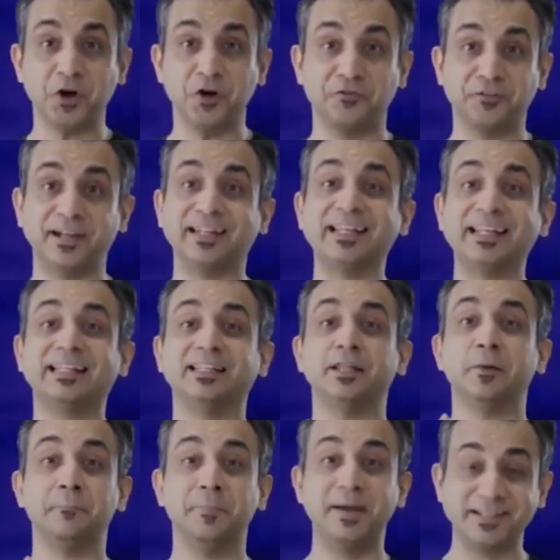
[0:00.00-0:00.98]
of getting
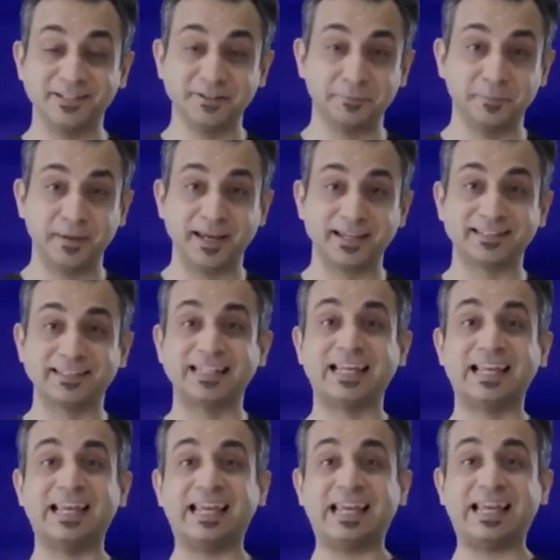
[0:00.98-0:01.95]
the best specs,